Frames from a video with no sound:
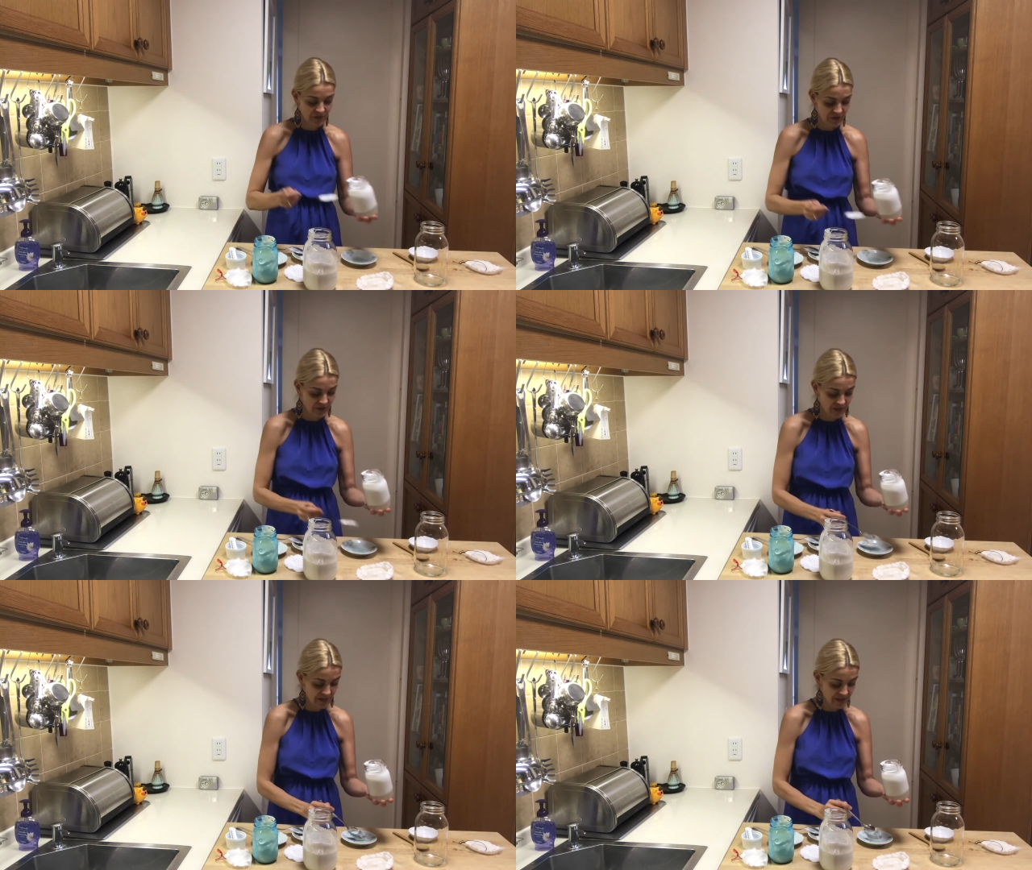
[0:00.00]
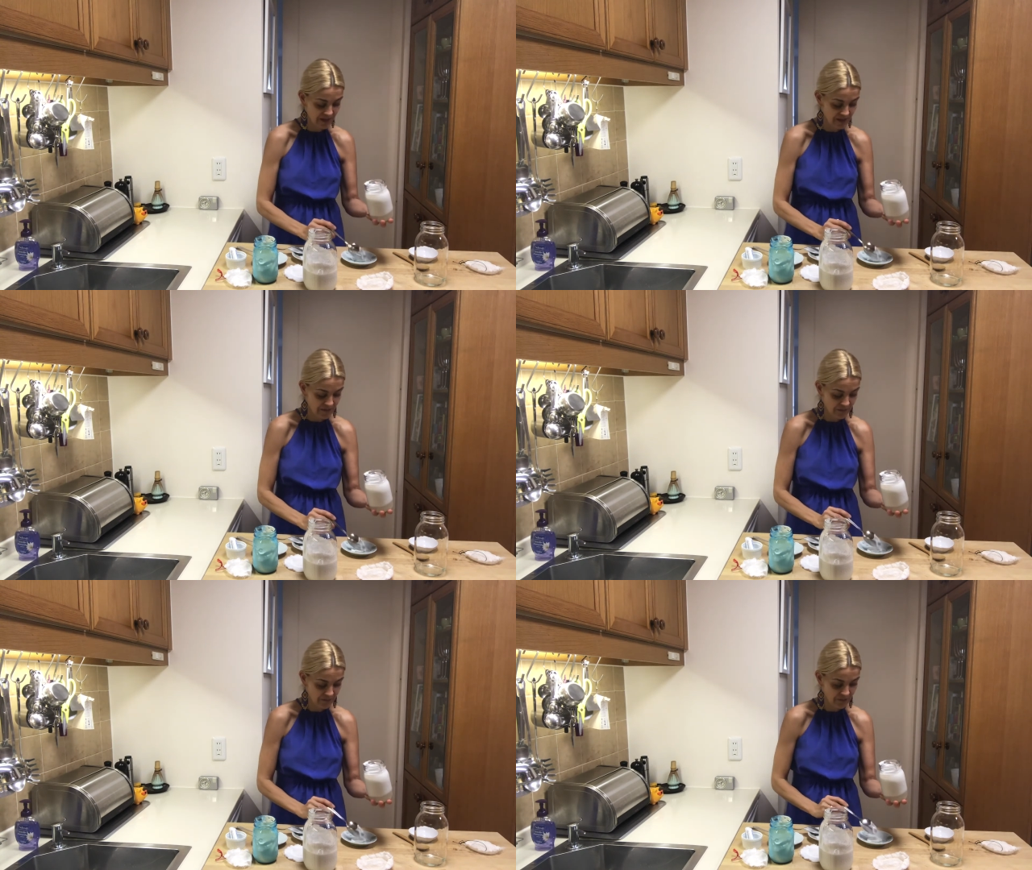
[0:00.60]
So let's see.
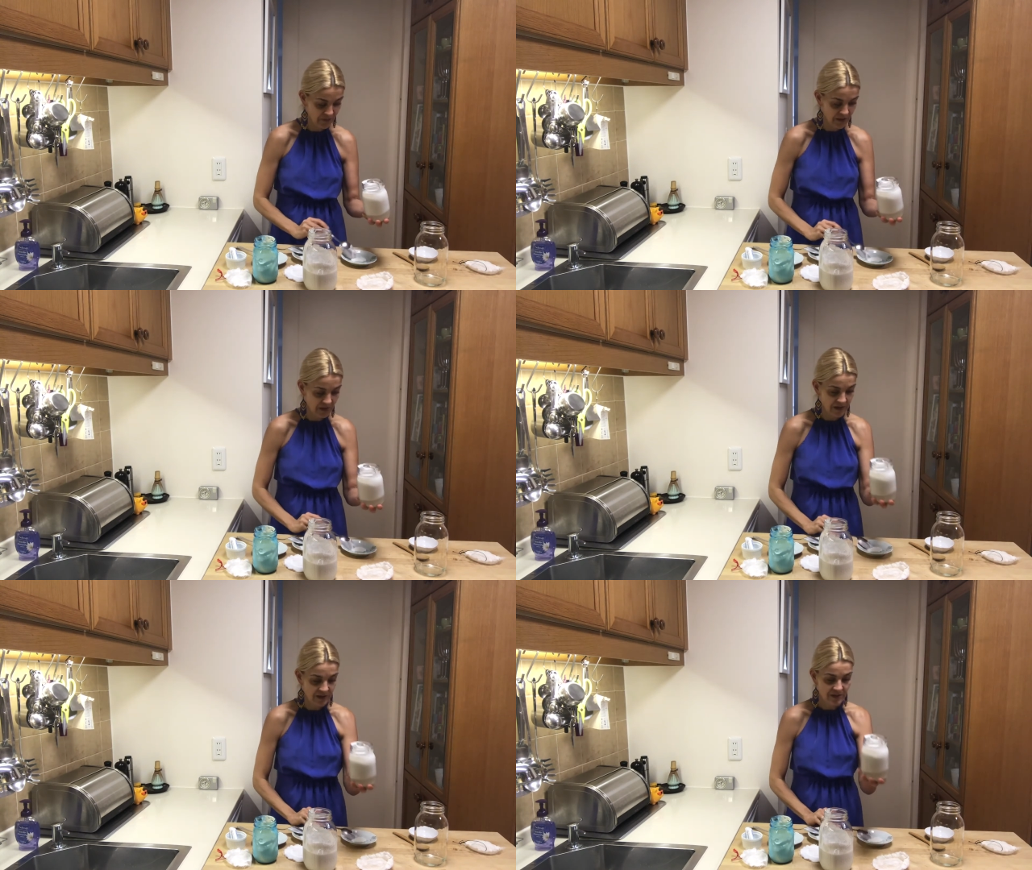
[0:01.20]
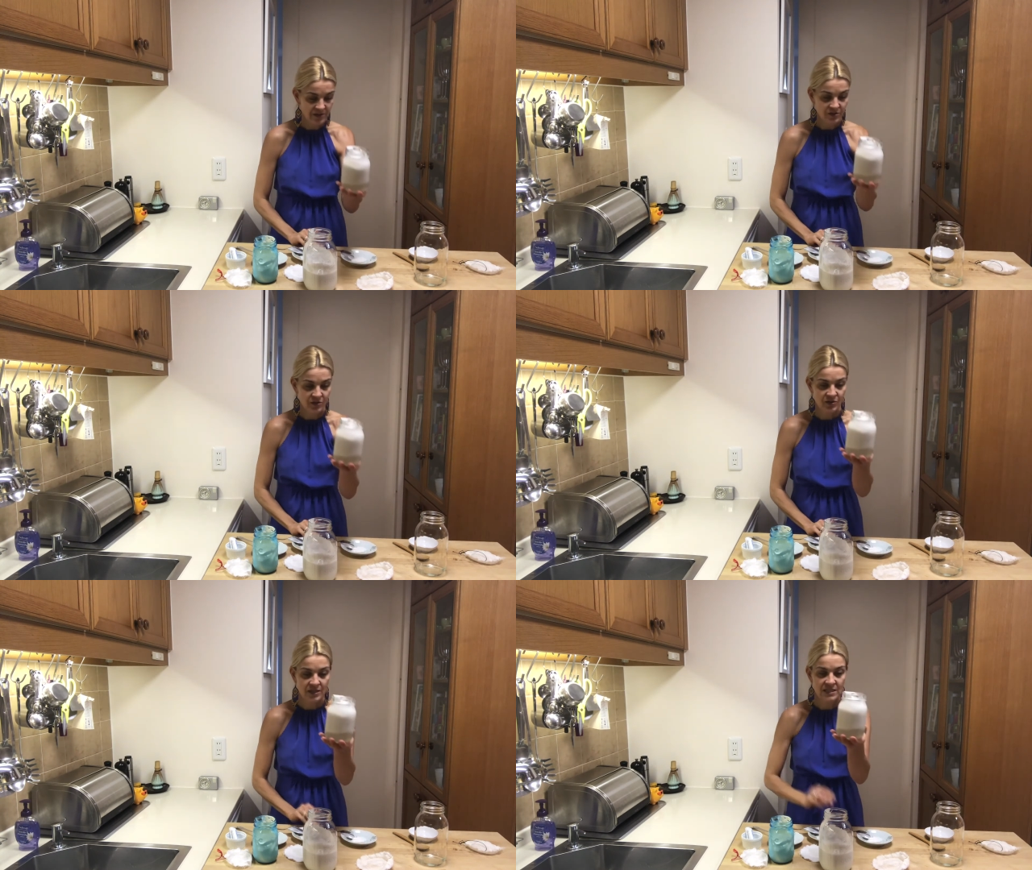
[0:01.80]
So
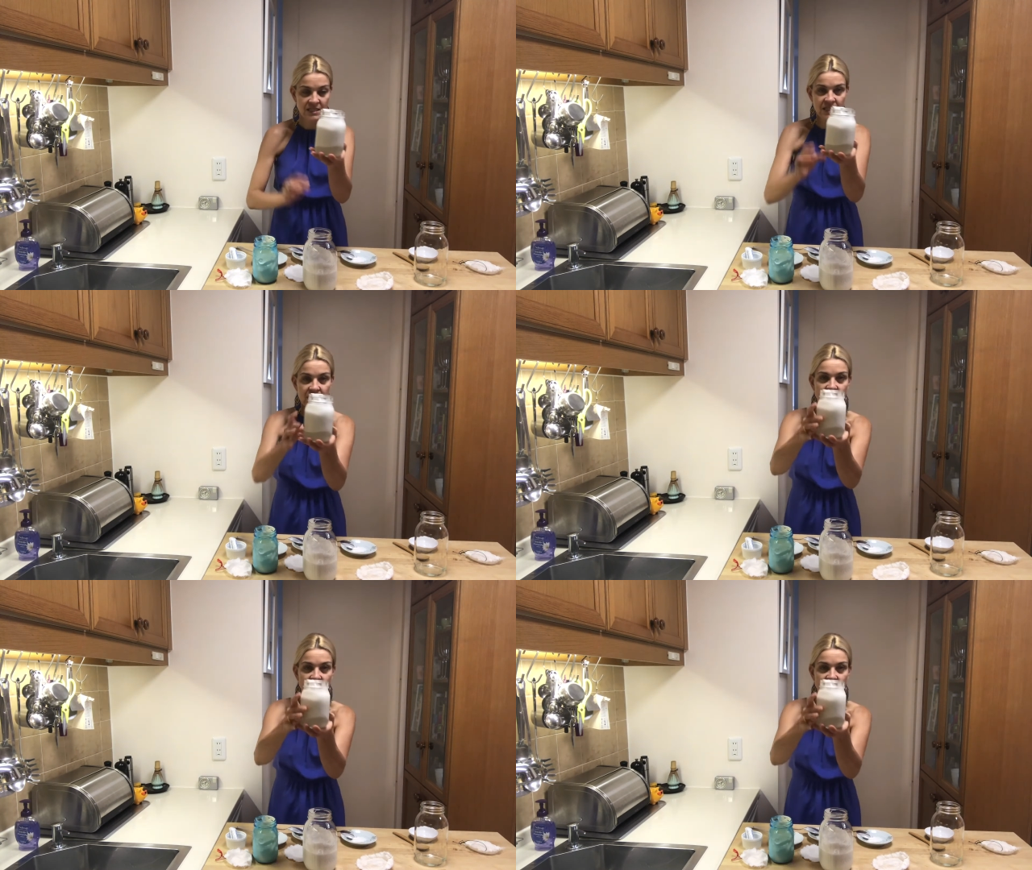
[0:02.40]
you can see